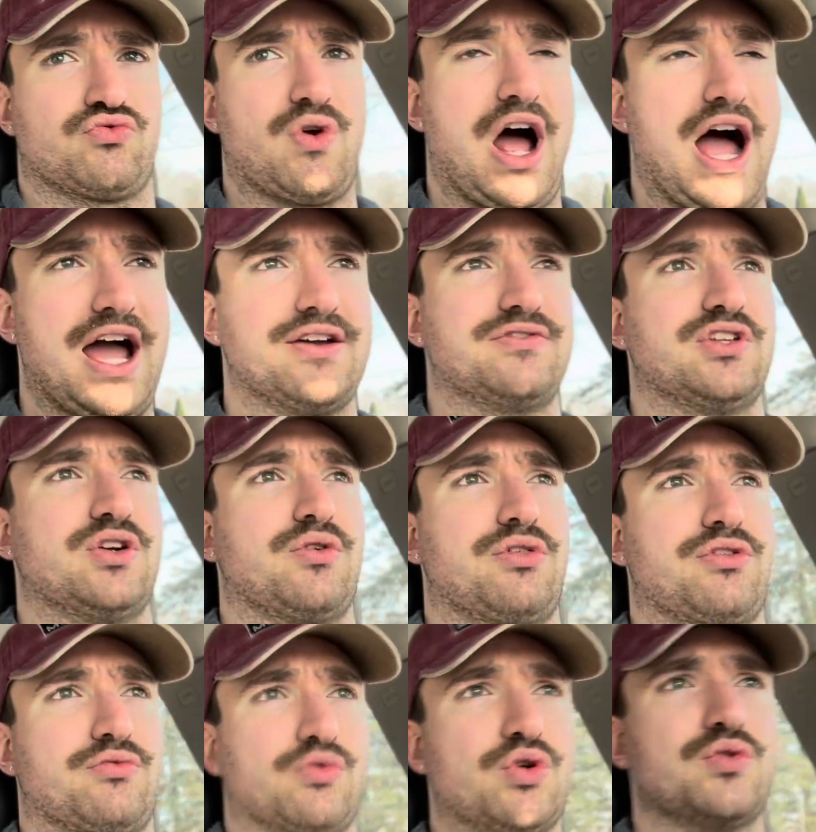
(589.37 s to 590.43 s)
drive,
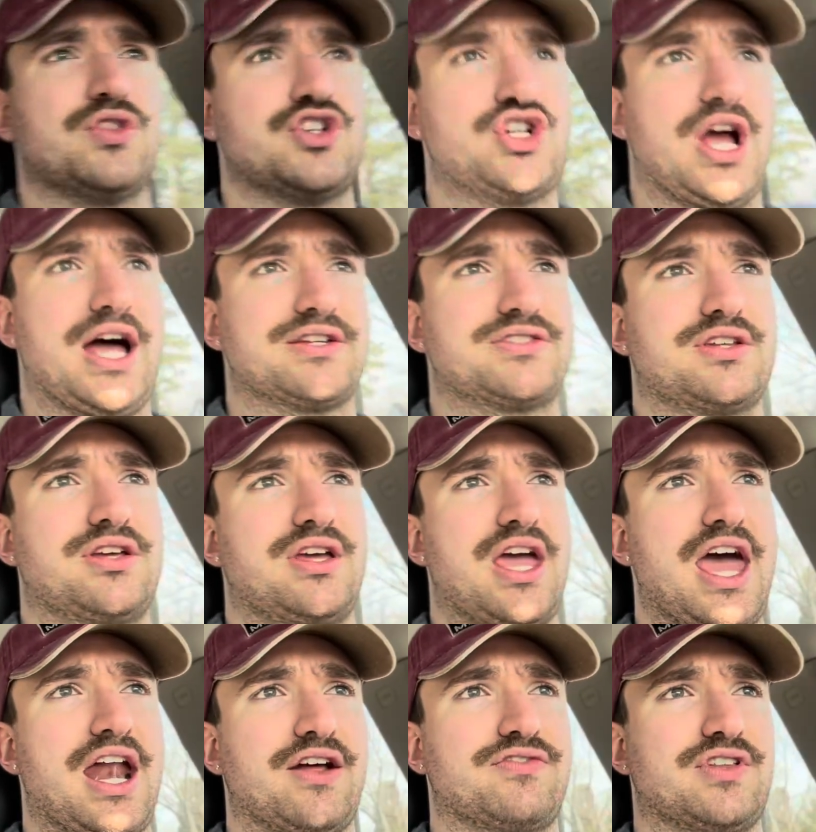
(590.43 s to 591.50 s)
through the chest.
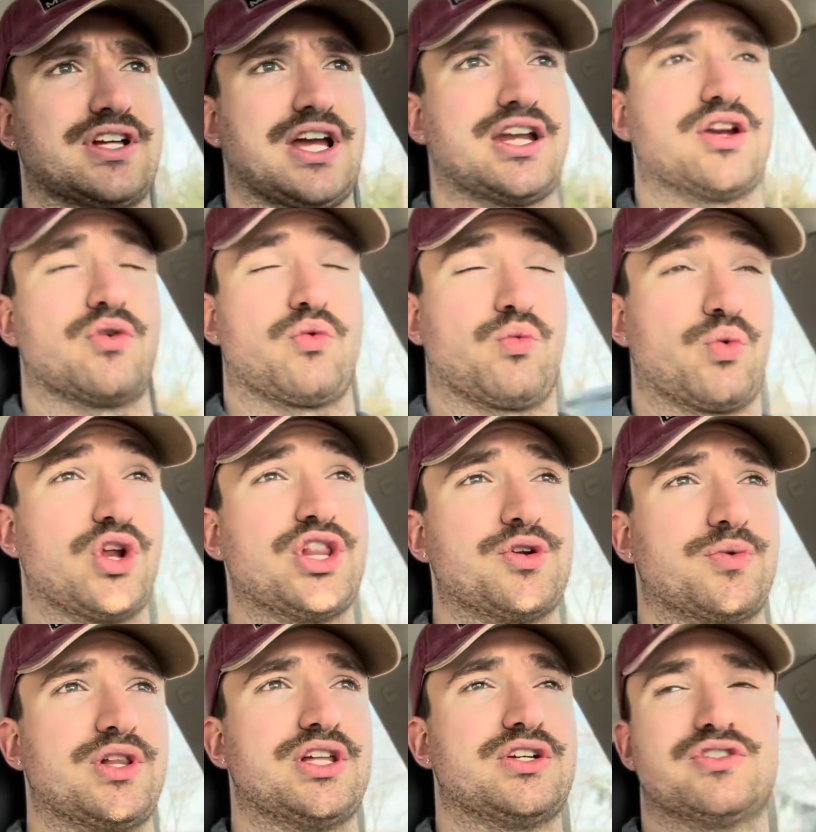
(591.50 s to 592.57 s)
And I feel like I did a
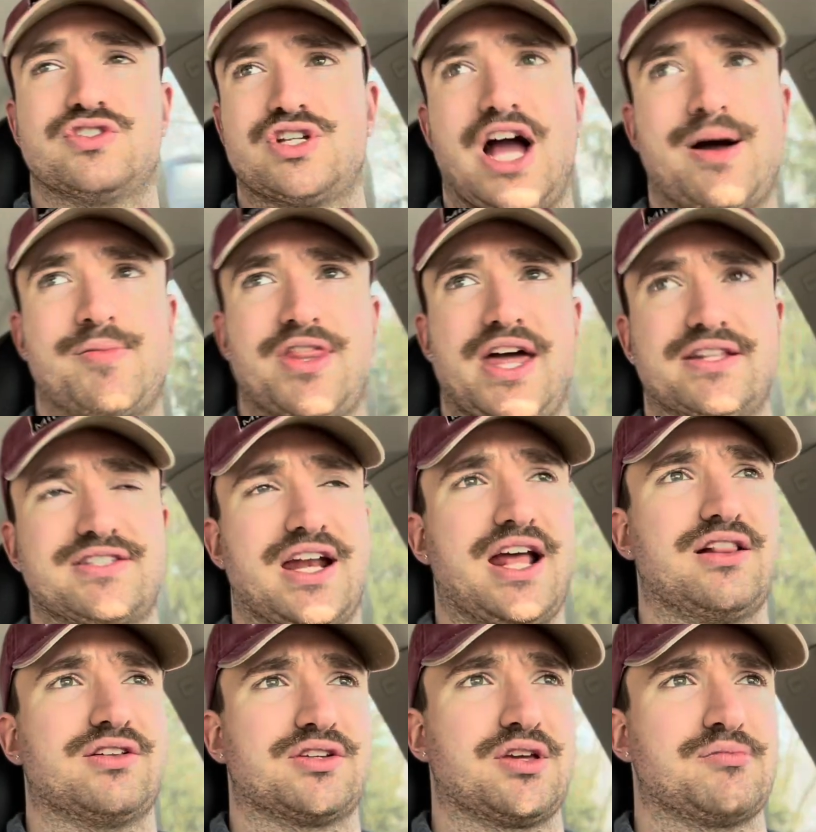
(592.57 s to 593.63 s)
really good job of that
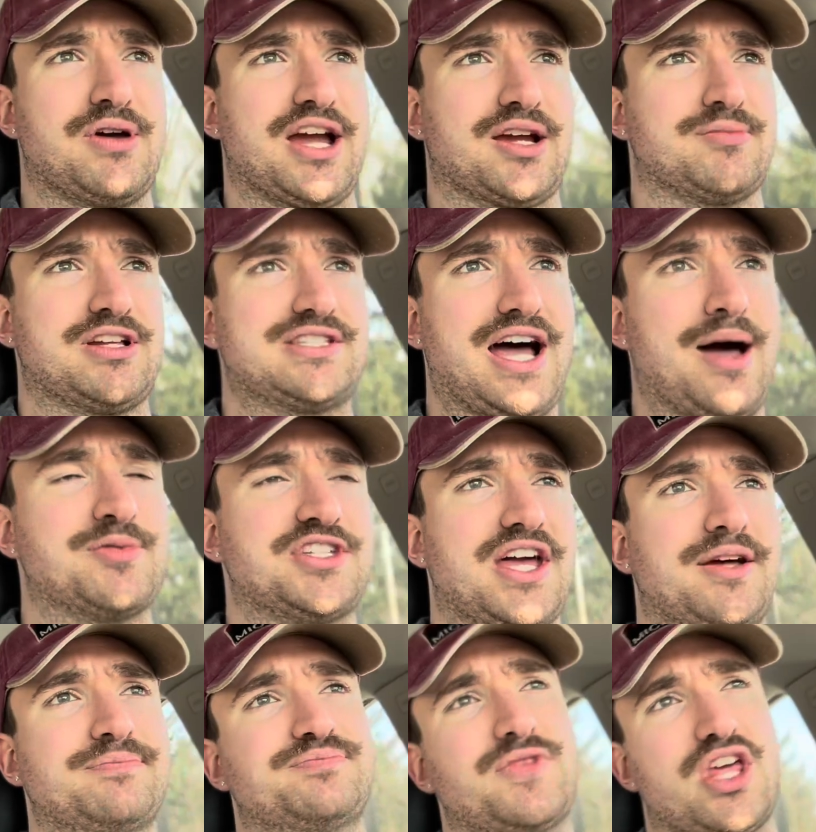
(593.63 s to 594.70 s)
today, looking back at my top
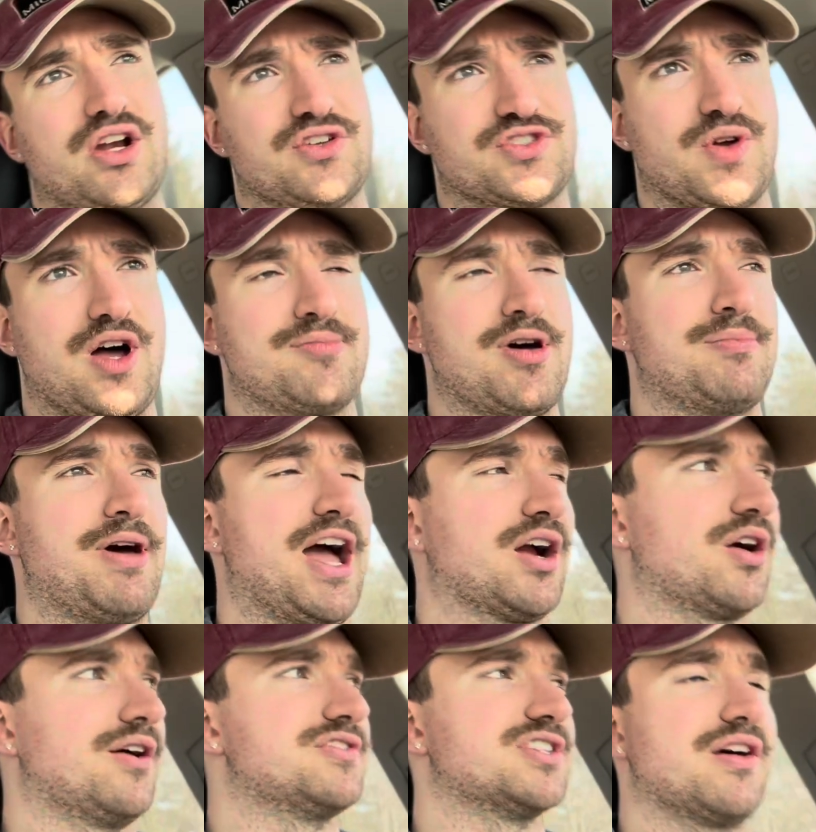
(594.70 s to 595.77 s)
set and also how my
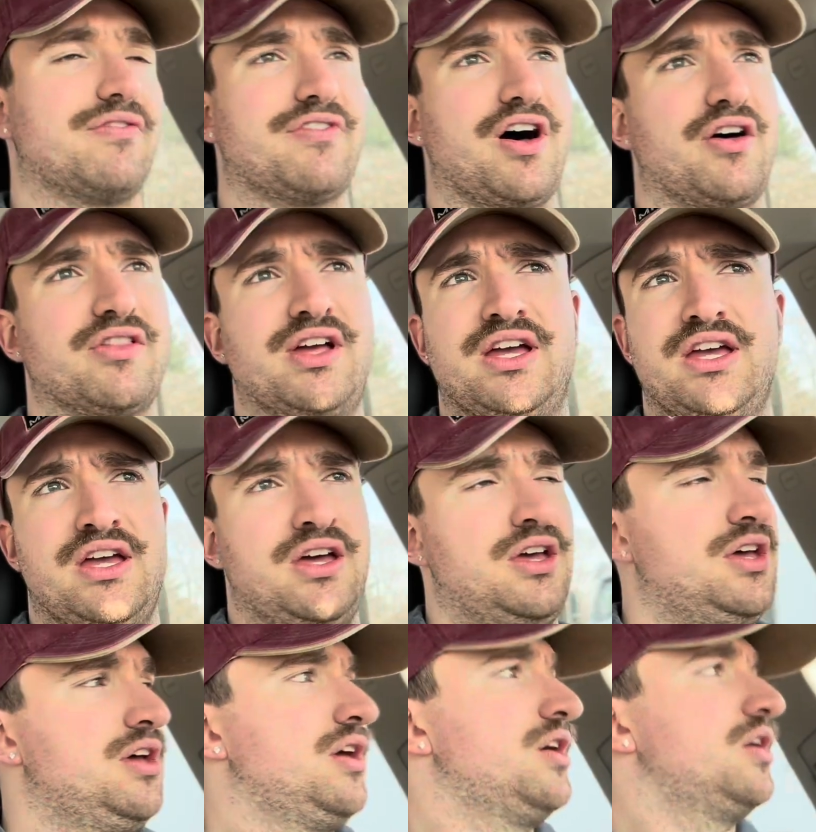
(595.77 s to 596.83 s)
back off set felt.
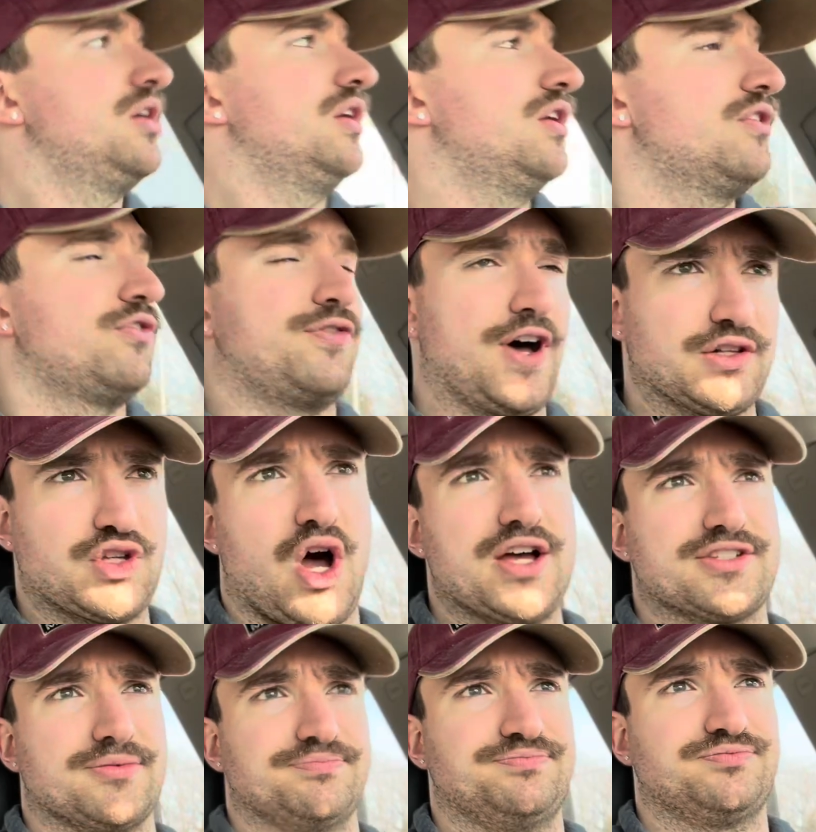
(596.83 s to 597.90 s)
Felt
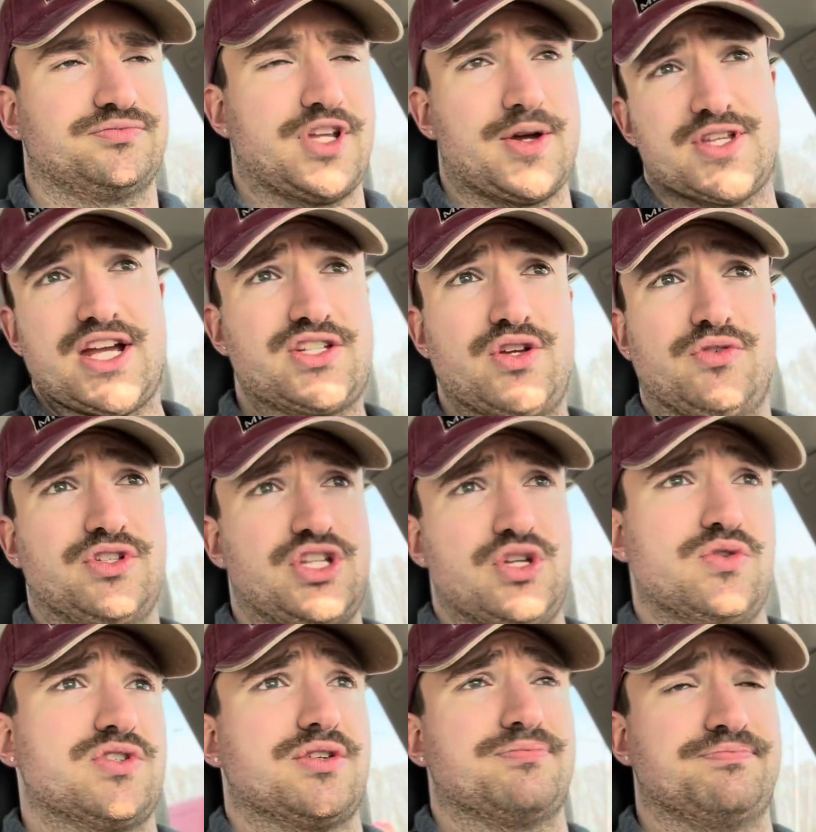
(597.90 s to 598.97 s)
awesome. I was actually only
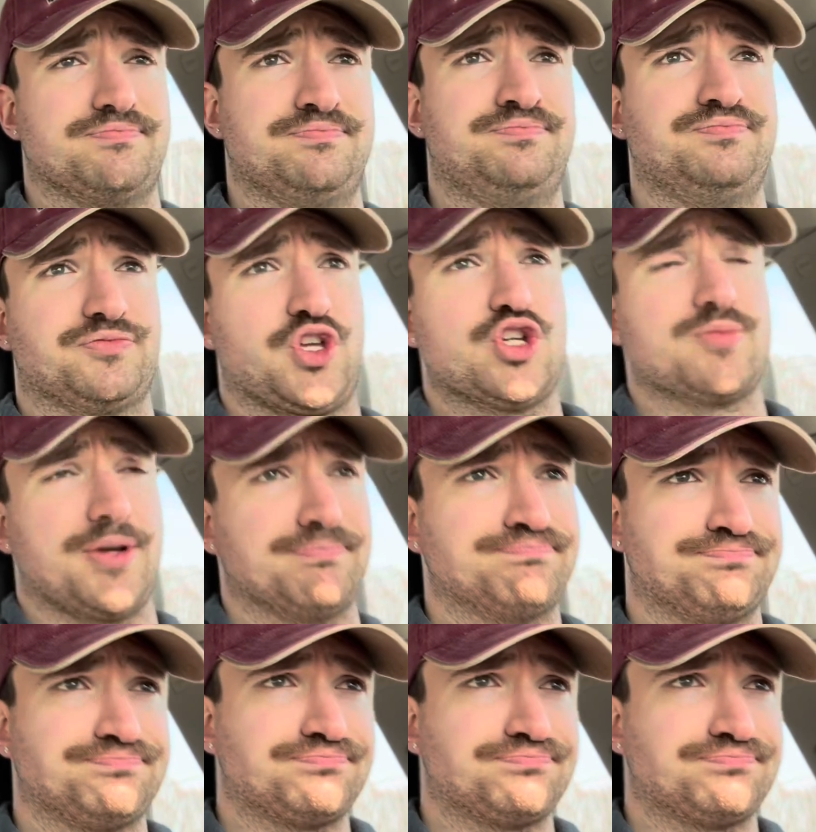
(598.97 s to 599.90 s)
using, excuse me,